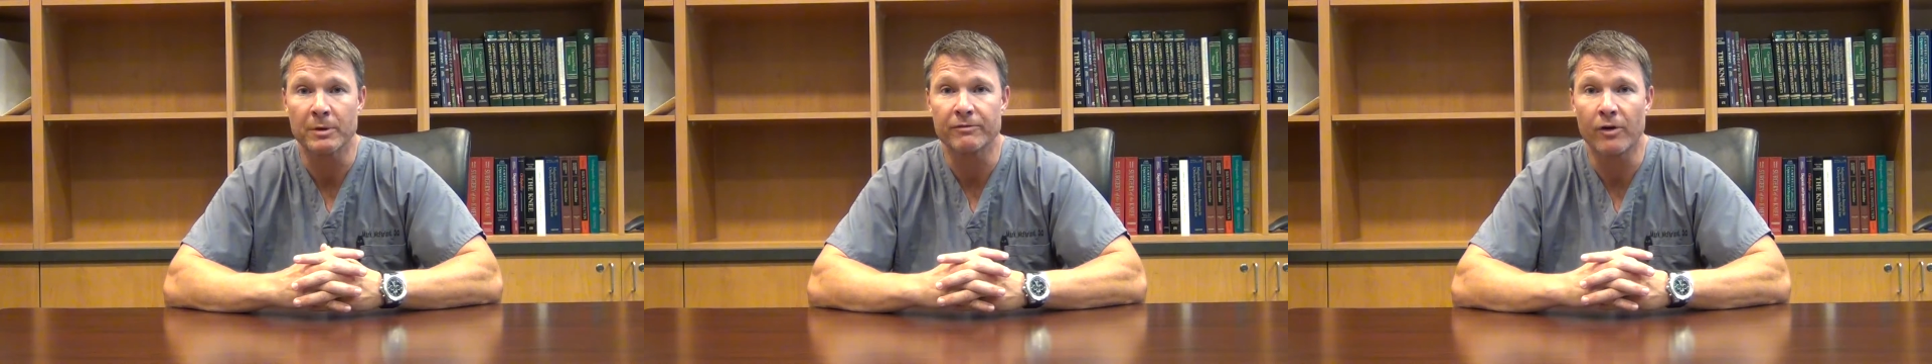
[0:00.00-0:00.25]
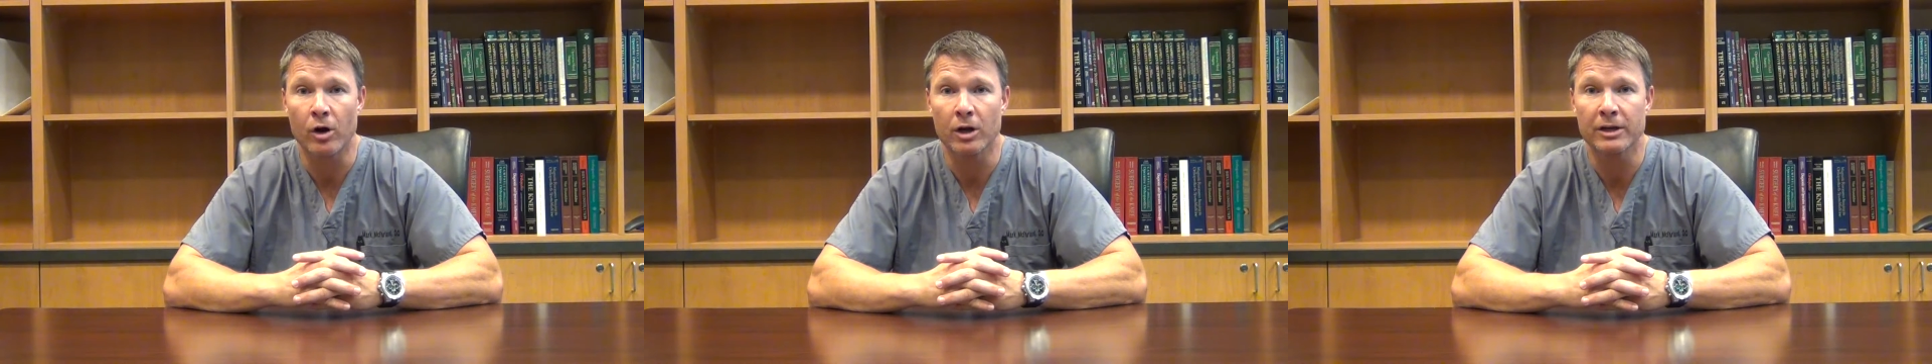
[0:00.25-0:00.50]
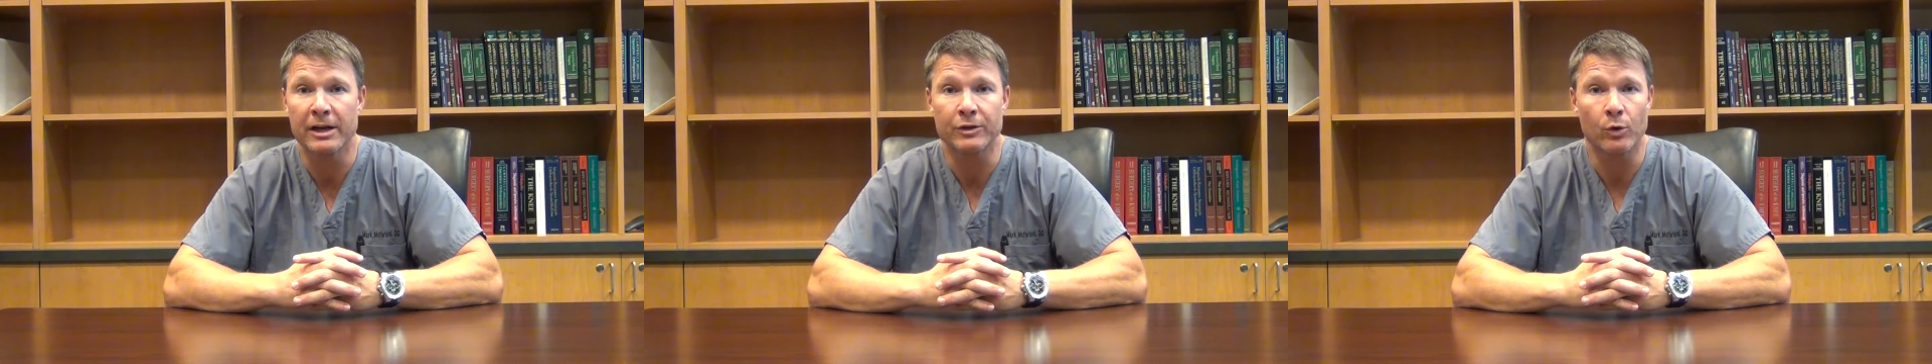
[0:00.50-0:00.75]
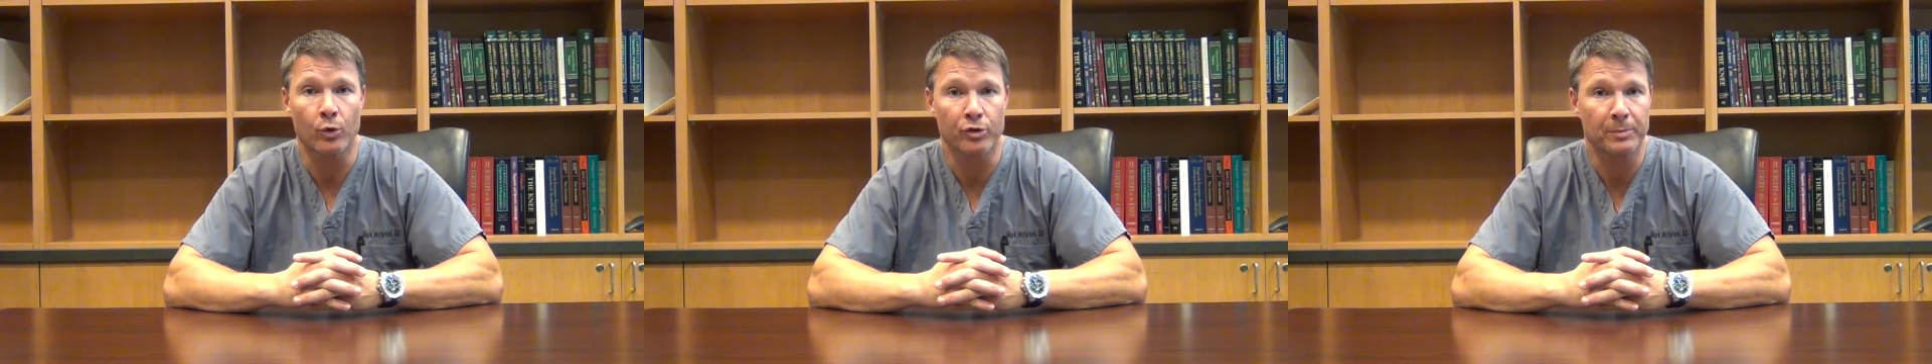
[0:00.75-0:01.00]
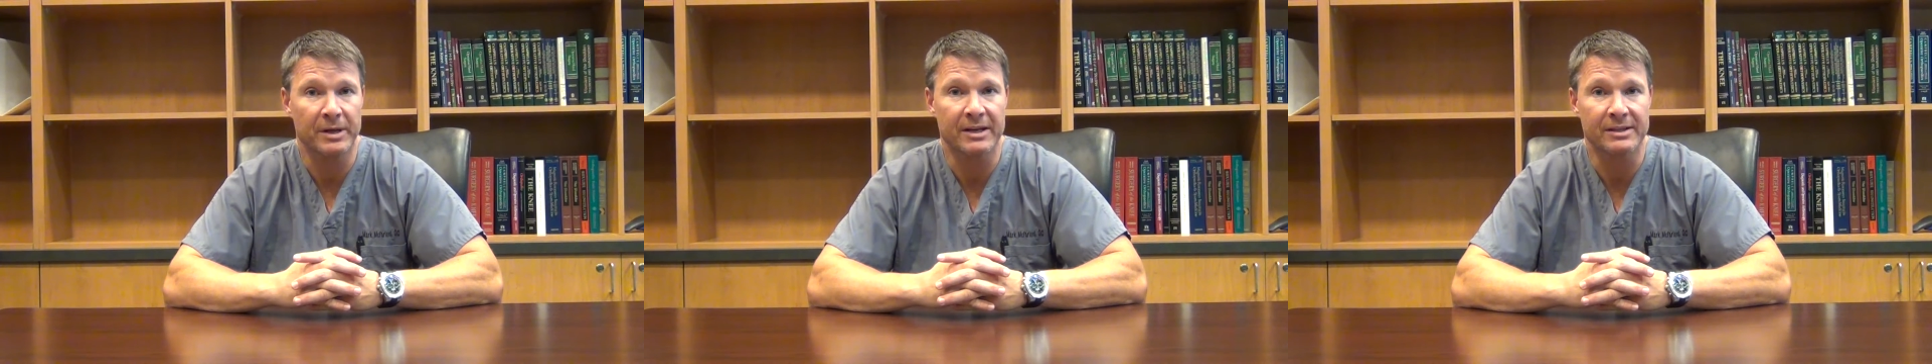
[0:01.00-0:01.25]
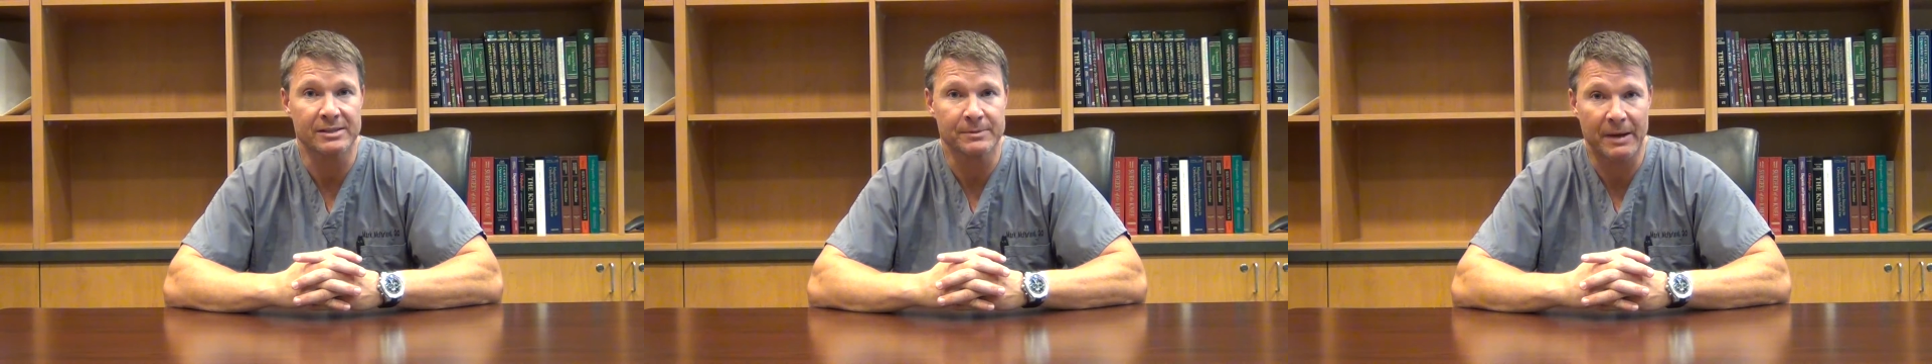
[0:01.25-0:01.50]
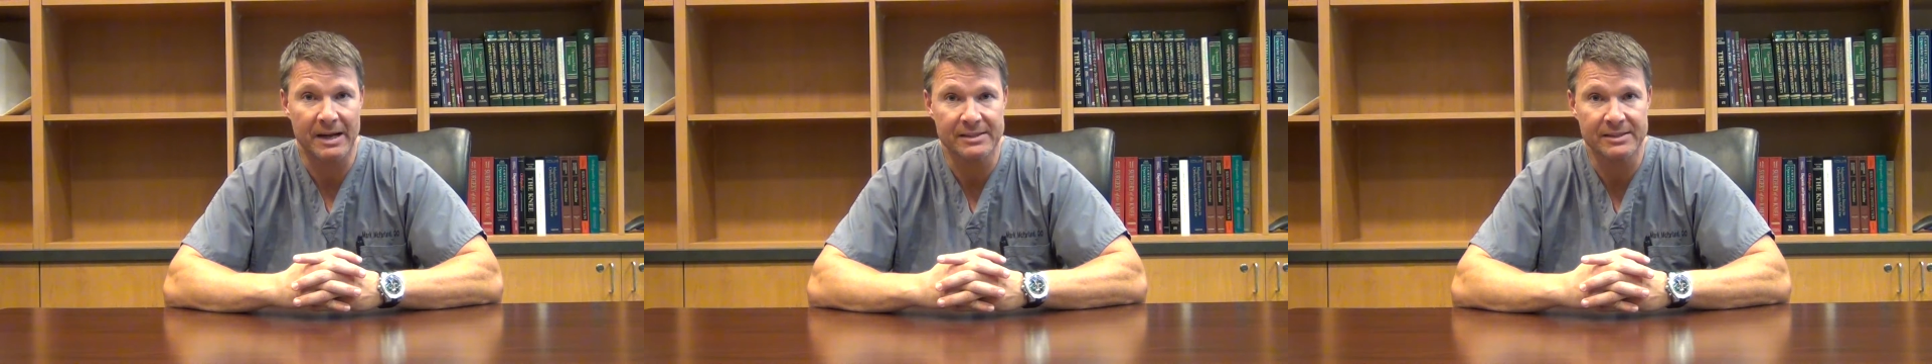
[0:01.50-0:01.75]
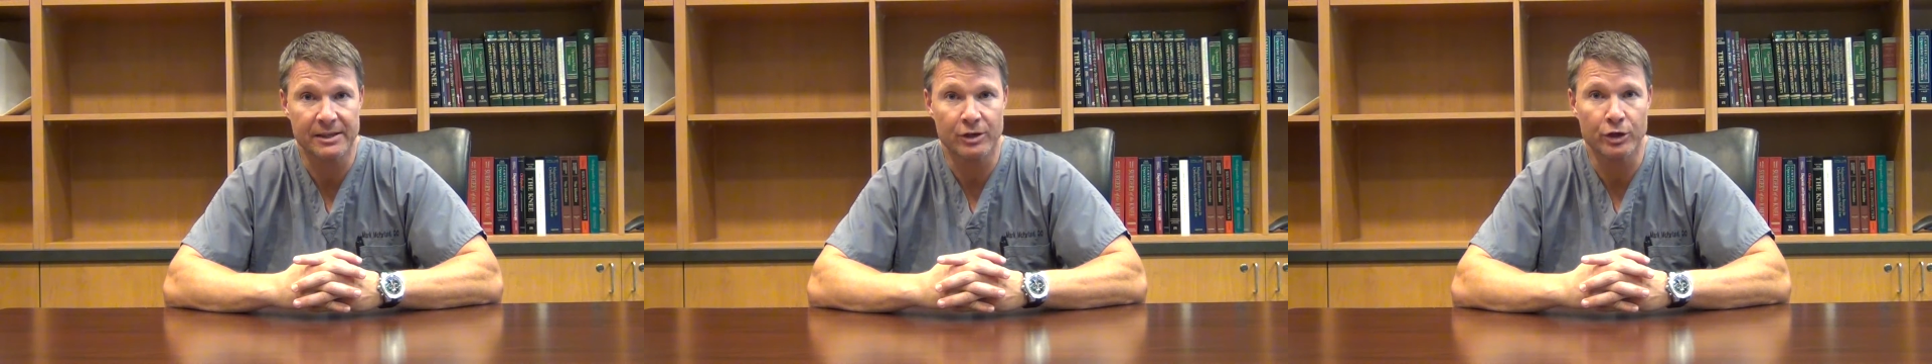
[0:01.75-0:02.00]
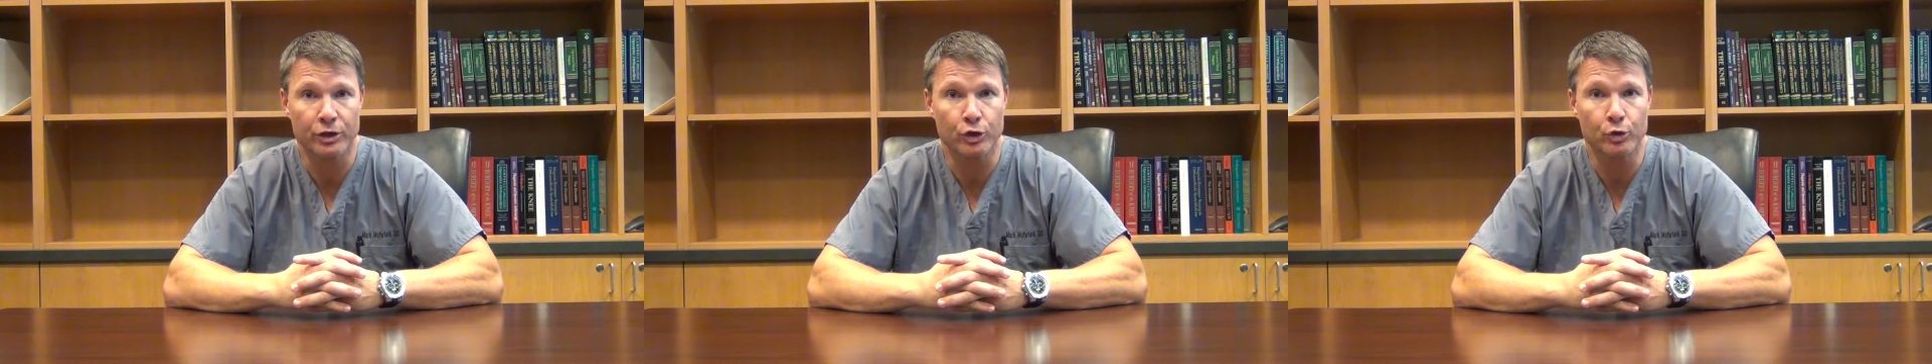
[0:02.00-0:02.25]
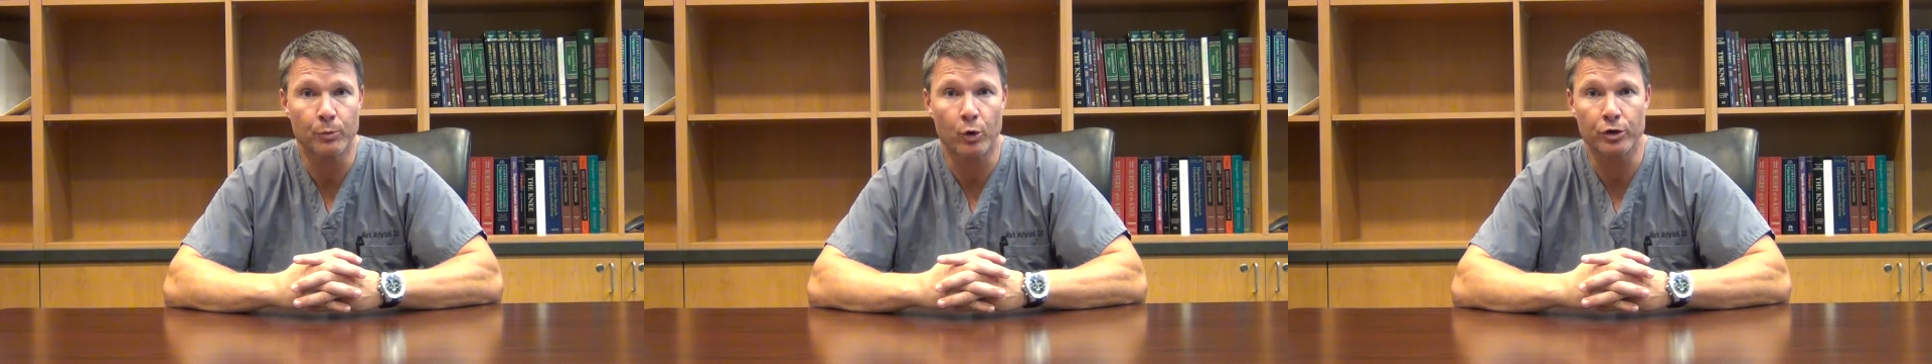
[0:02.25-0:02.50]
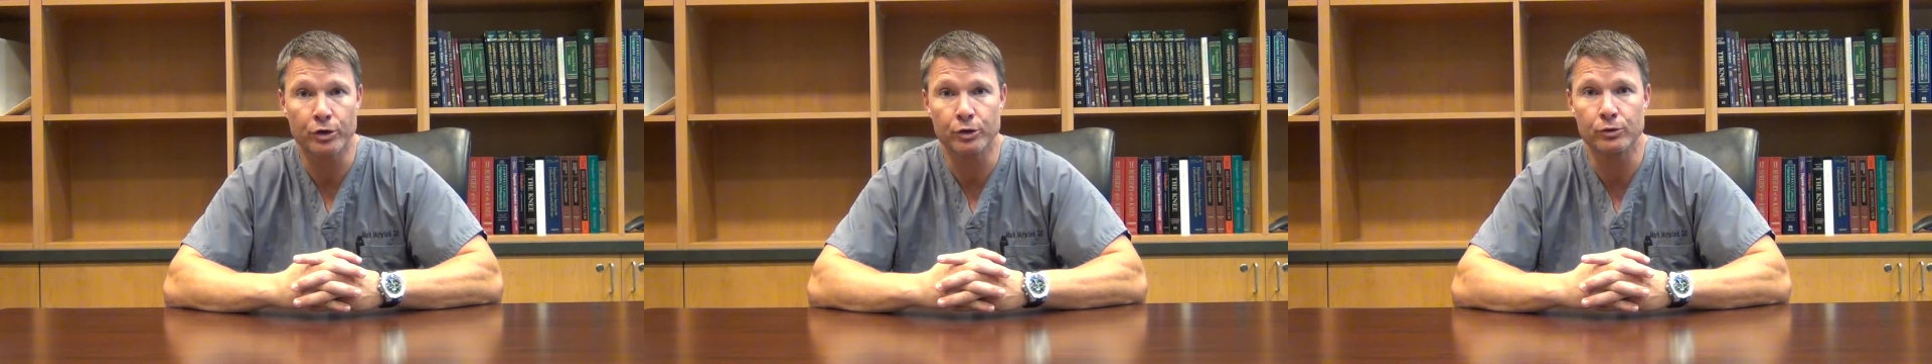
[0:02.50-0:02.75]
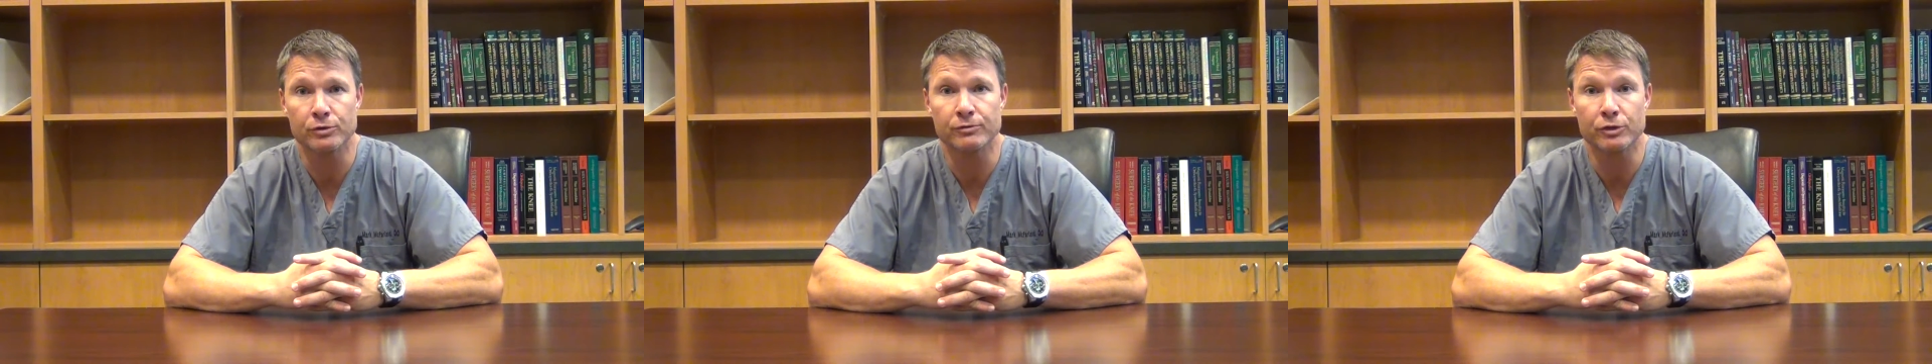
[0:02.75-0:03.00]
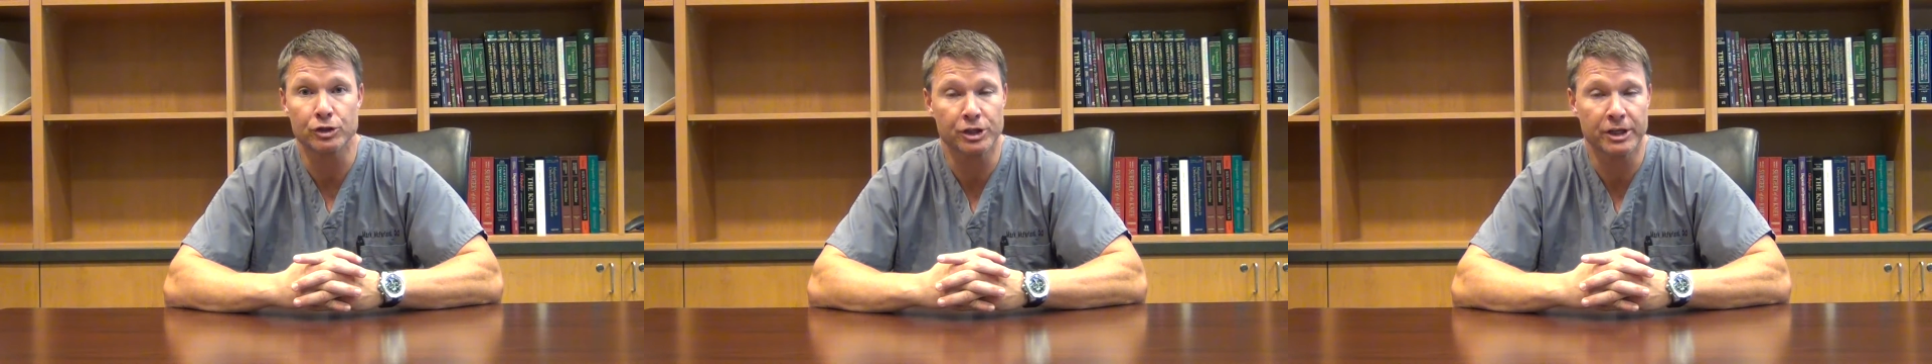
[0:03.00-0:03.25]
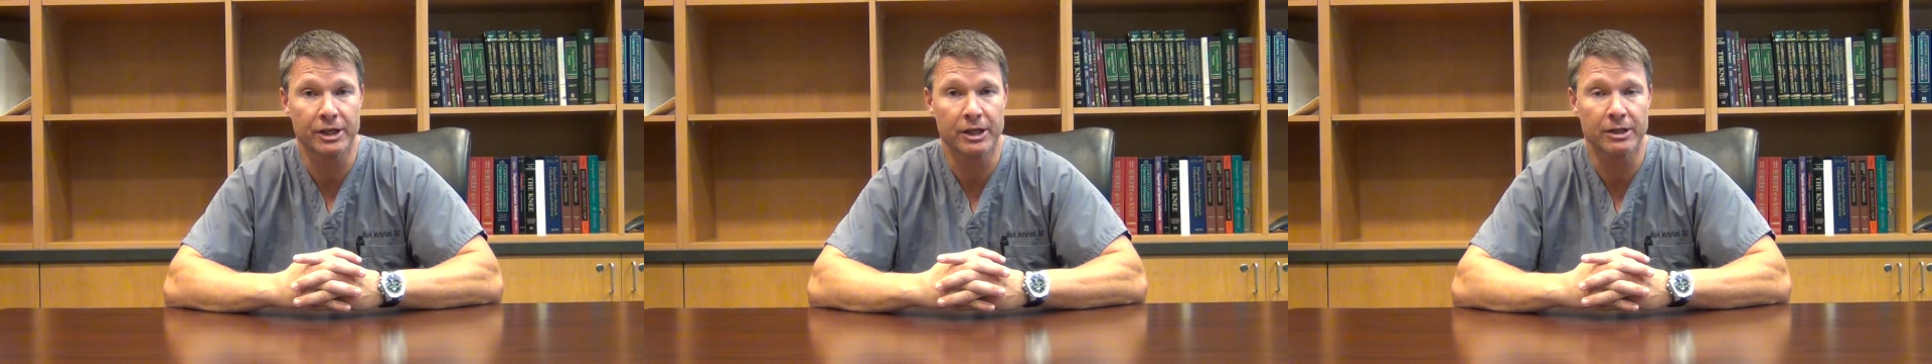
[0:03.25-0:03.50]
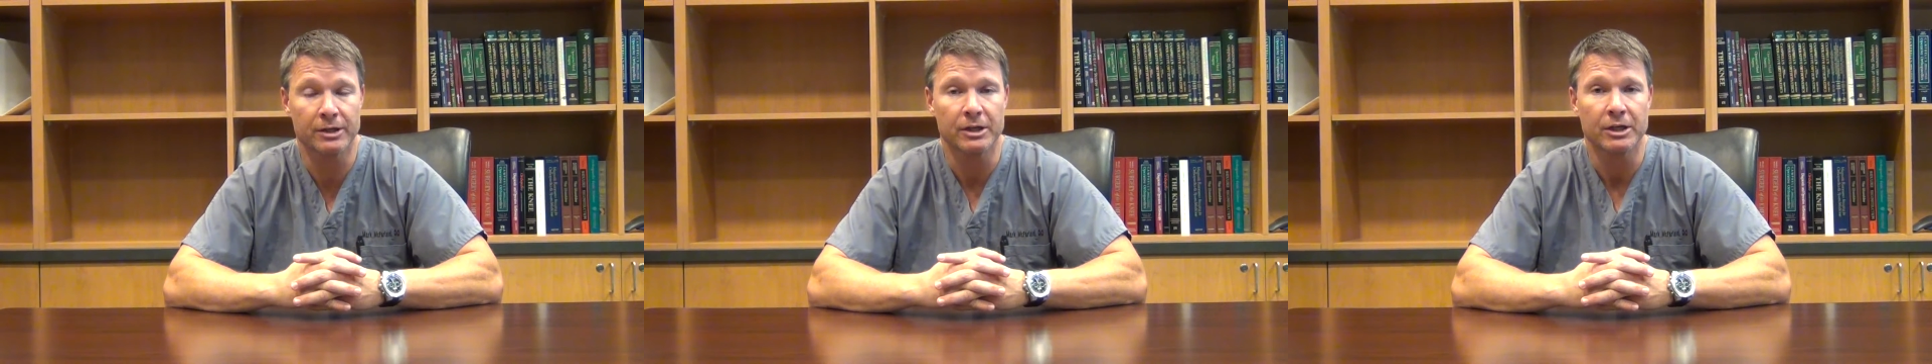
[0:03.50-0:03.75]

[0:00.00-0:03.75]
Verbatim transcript: McFarland at the Orthopedic and Spine Center in Newport News, Virginia.